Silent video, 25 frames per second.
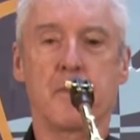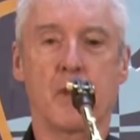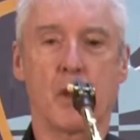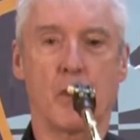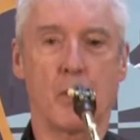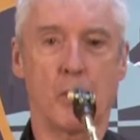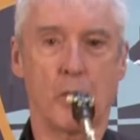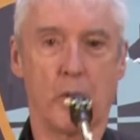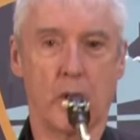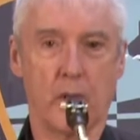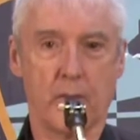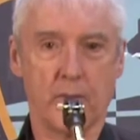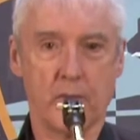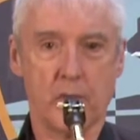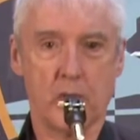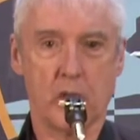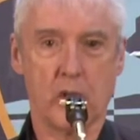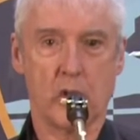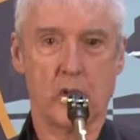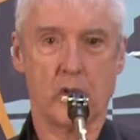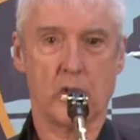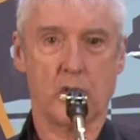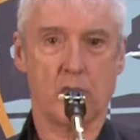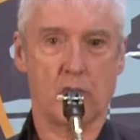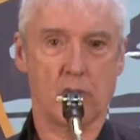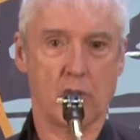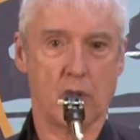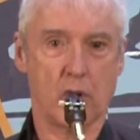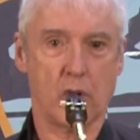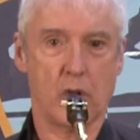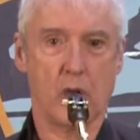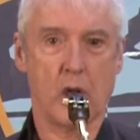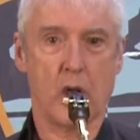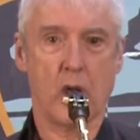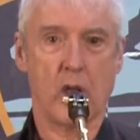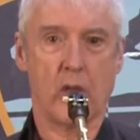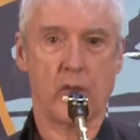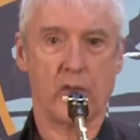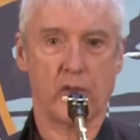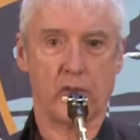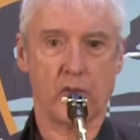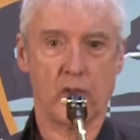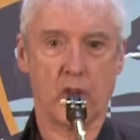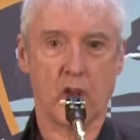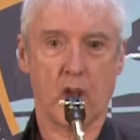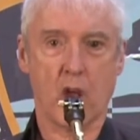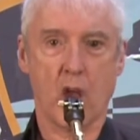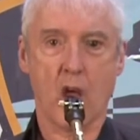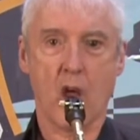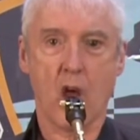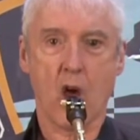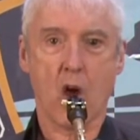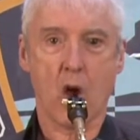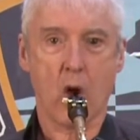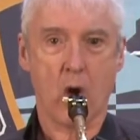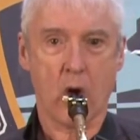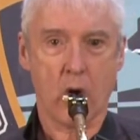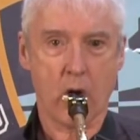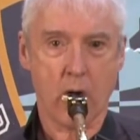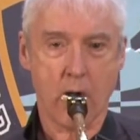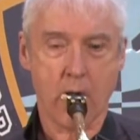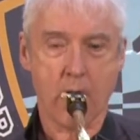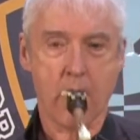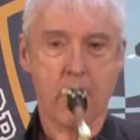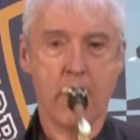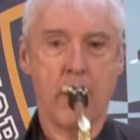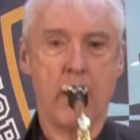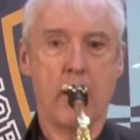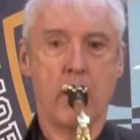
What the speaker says: 1, 2, 3, 4.